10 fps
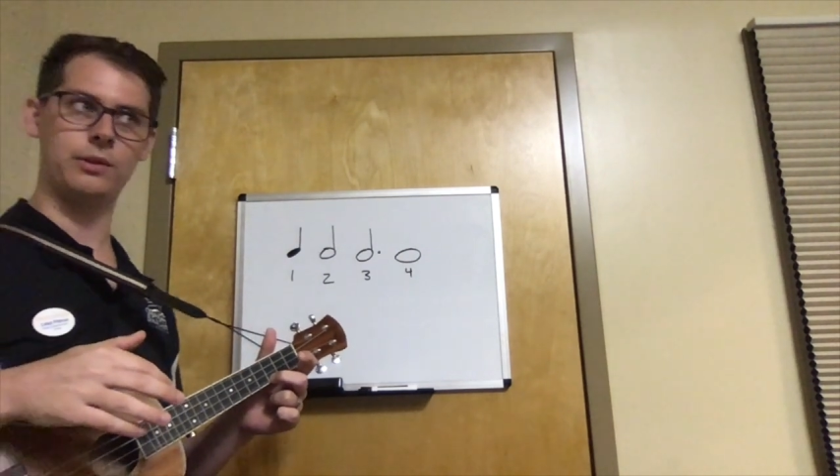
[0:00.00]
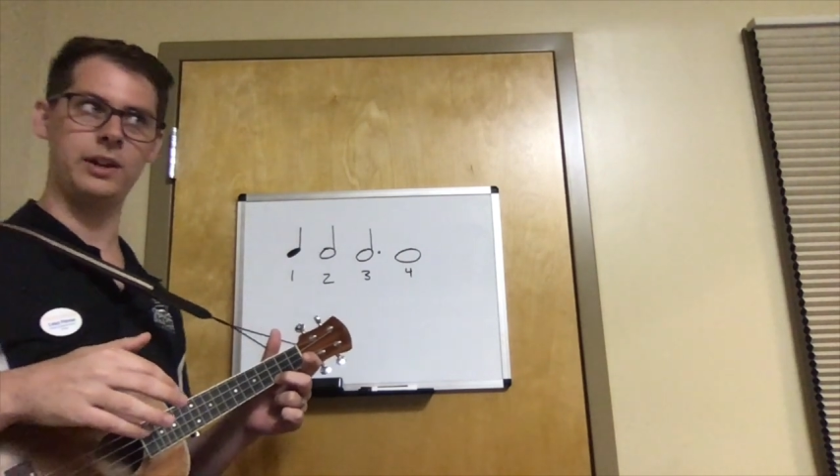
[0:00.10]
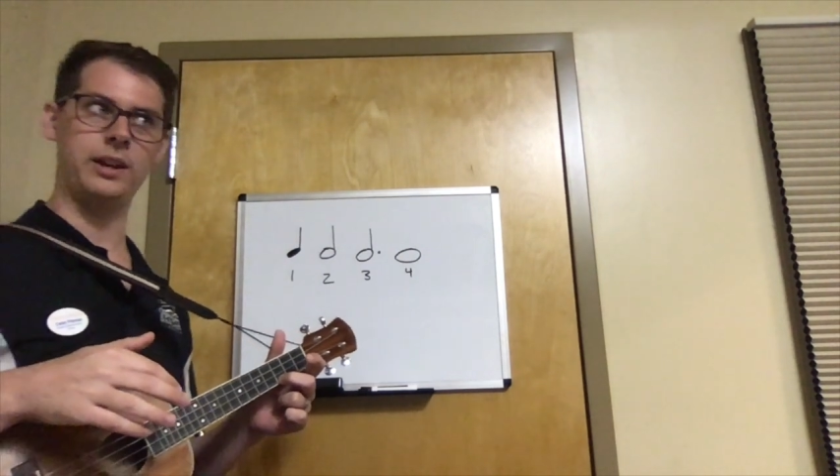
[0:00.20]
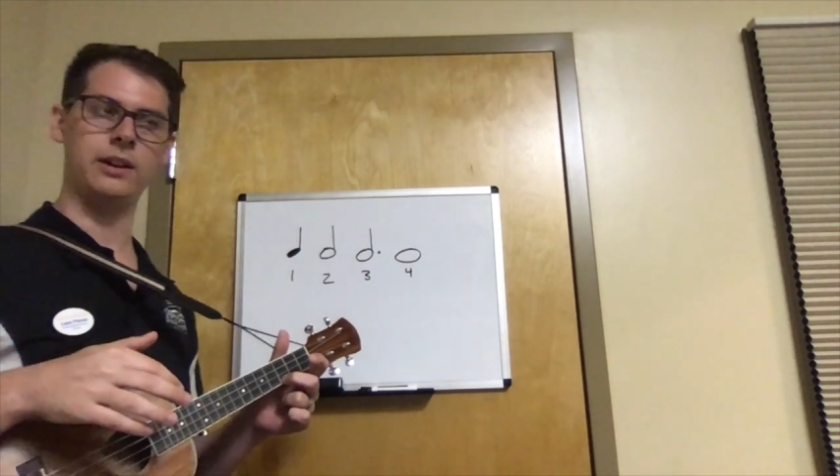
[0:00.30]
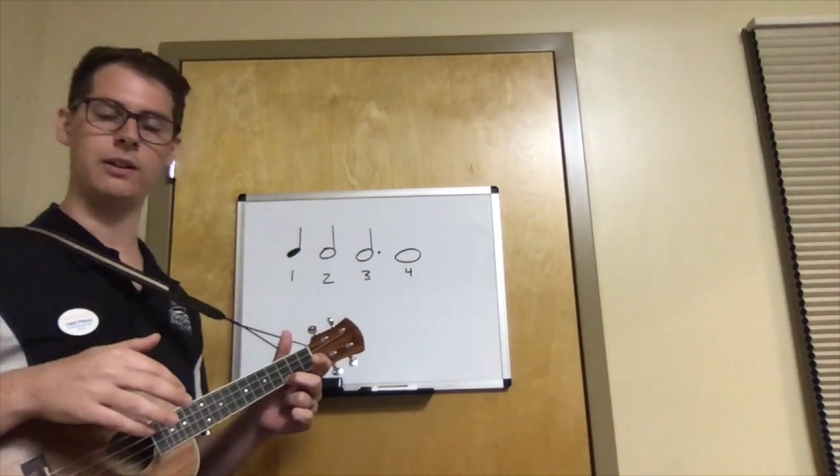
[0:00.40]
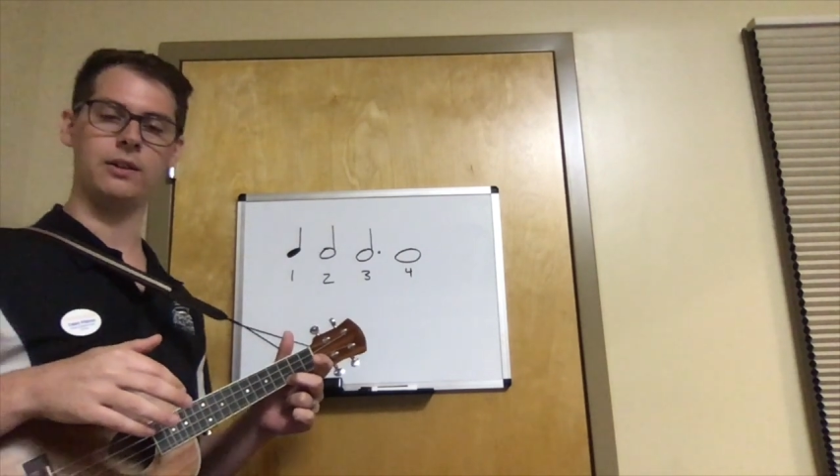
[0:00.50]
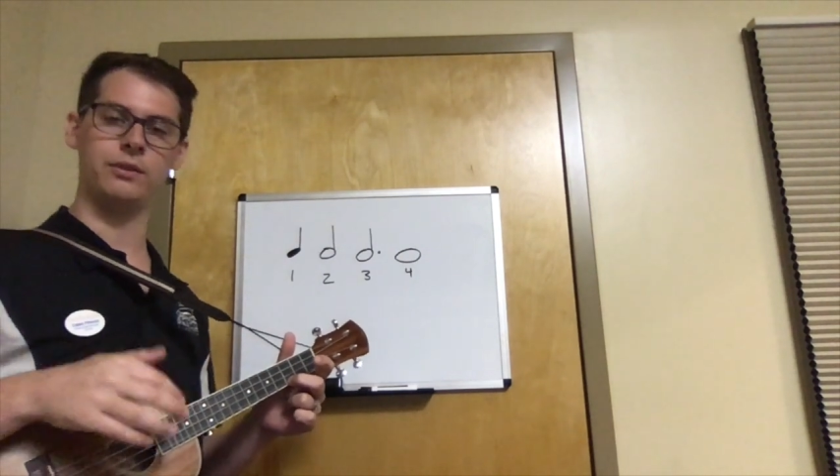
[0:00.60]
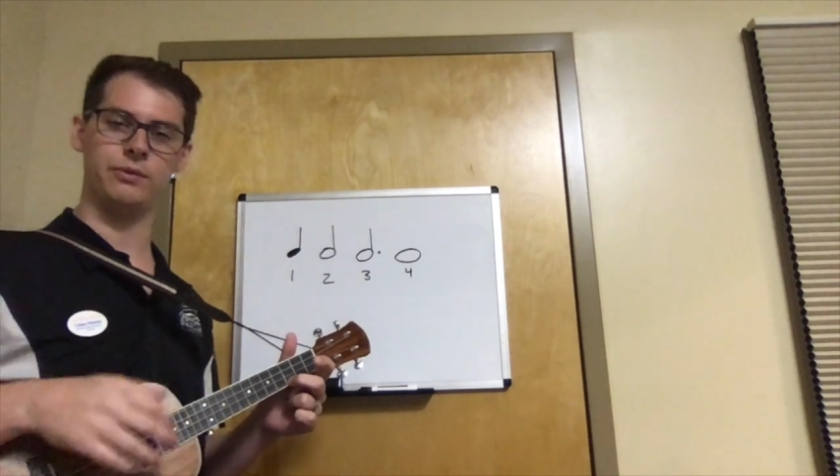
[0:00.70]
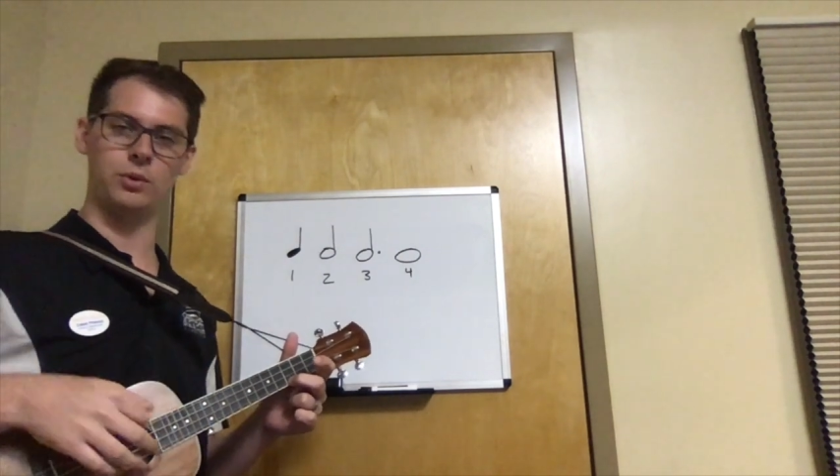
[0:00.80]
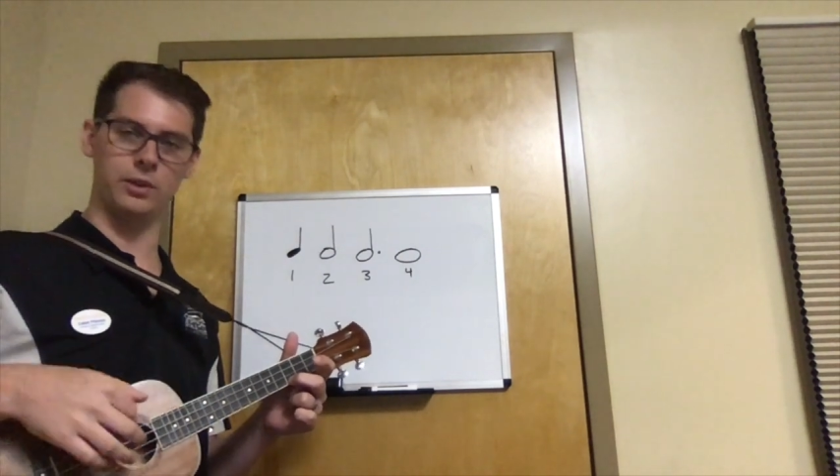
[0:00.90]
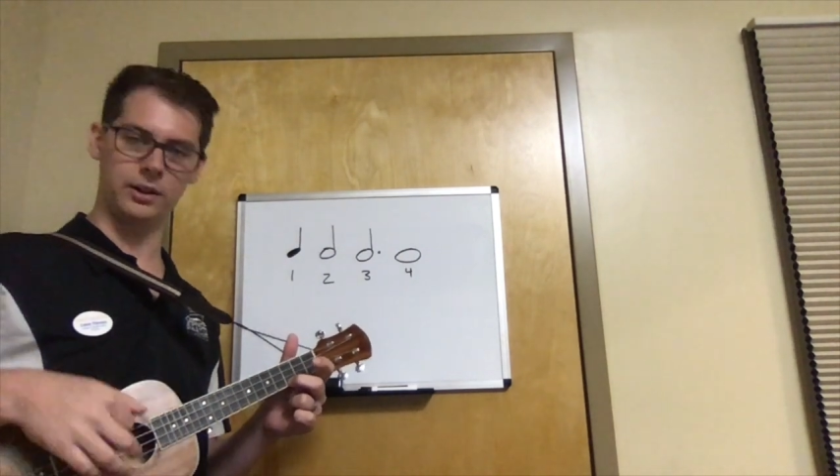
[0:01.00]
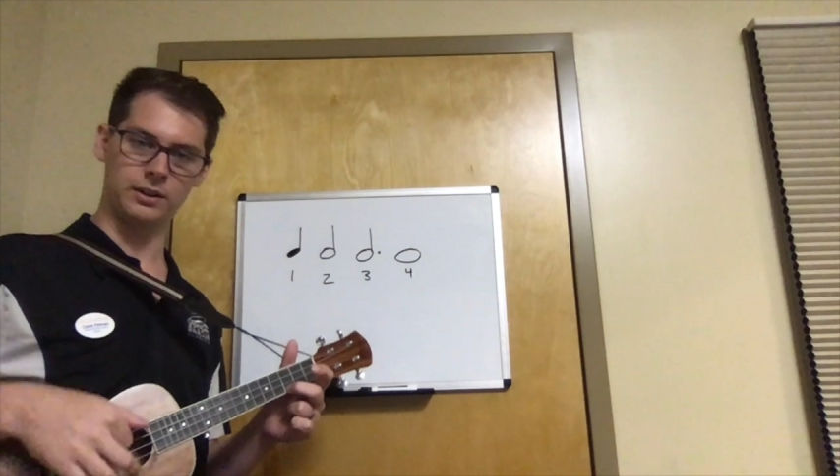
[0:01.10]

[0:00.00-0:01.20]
3, 4.